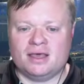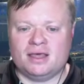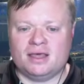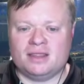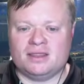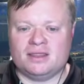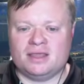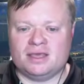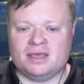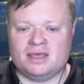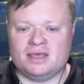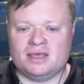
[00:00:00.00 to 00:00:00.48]

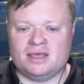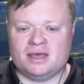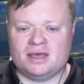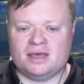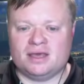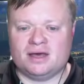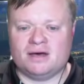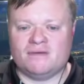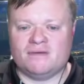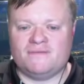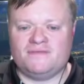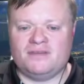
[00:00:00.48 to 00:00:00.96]
the
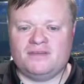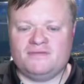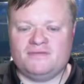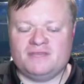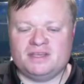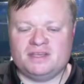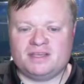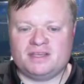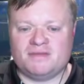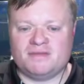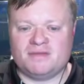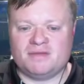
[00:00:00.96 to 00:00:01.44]
uh,
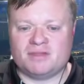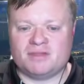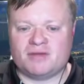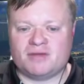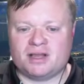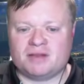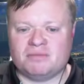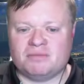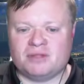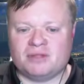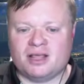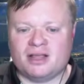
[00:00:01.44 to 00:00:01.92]
57th
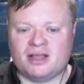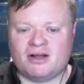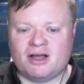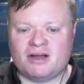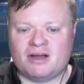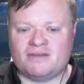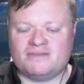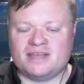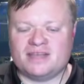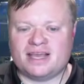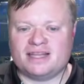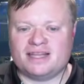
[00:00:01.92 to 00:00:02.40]
ranked player
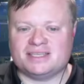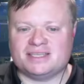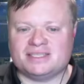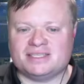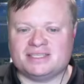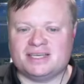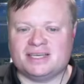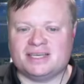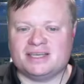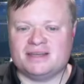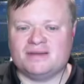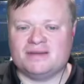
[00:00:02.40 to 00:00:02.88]
out of
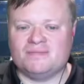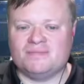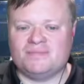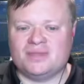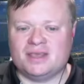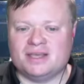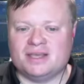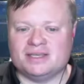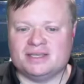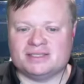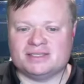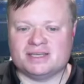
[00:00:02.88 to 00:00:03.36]
Tennessee
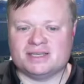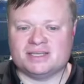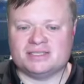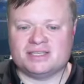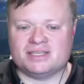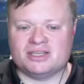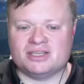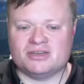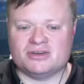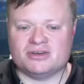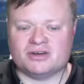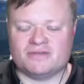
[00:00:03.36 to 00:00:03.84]
his uh,
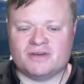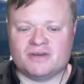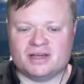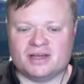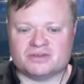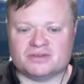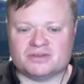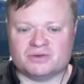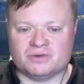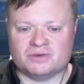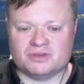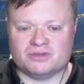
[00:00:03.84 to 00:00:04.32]
senior year of high
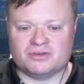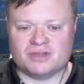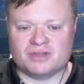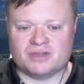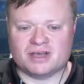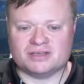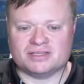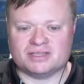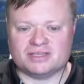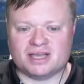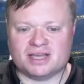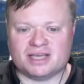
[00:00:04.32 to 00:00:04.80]
school in
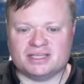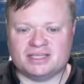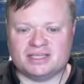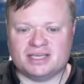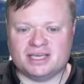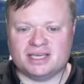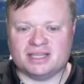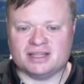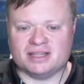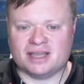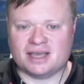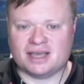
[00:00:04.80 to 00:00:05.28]

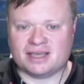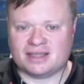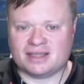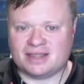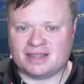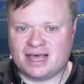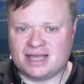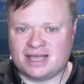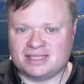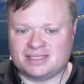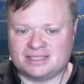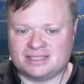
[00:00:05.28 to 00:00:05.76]
2019. Like
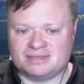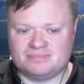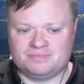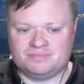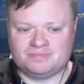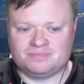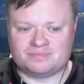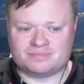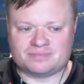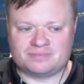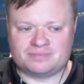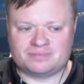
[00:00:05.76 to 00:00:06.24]
that's
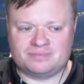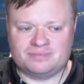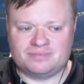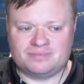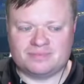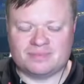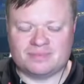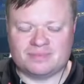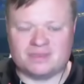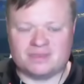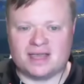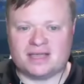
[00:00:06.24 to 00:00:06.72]

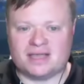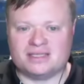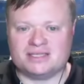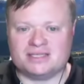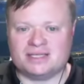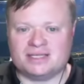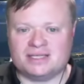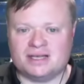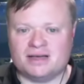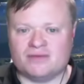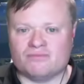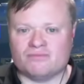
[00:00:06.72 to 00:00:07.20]

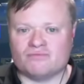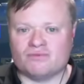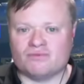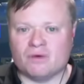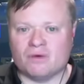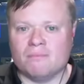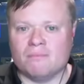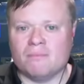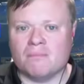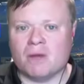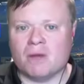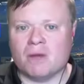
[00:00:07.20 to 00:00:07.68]
that's uh,
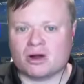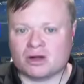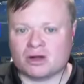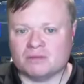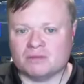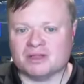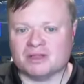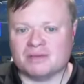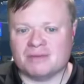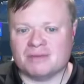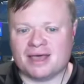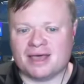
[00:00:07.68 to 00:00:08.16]

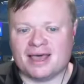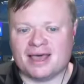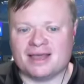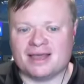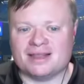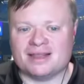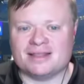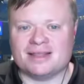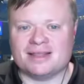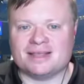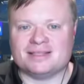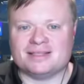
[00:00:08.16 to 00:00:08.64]
remarkably
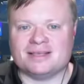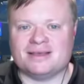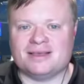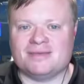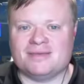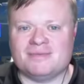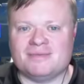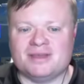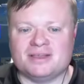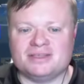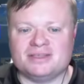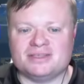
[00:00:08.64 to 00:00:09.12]
bad. That
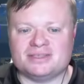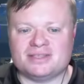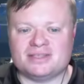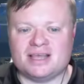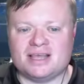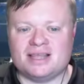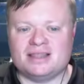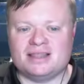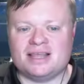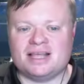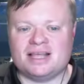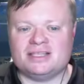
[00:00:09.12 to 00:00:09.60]
I mean, it's just
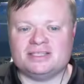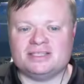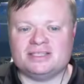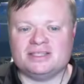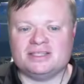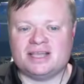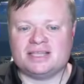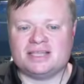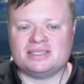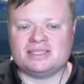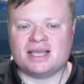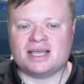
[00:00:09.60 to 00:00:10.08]
that that's
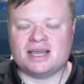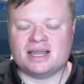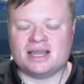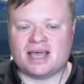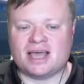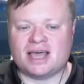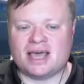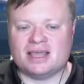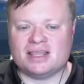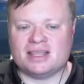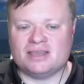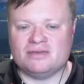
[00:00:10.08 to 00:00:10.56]
that's the kind of
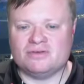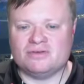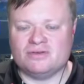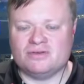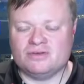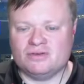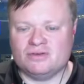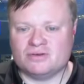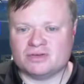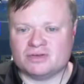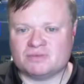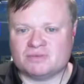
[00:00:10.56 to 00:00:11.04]
guy that you
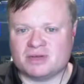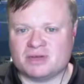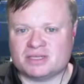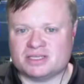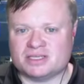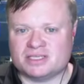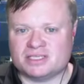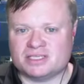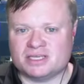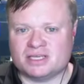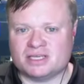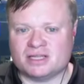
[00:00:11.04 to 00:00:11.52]
you expect
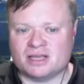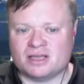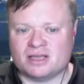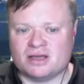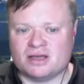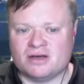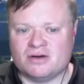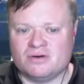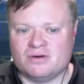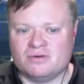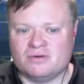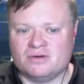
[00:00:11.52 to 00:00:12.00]
to see. Like
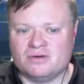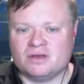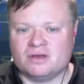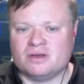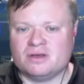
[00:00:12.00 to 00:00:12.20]
oh,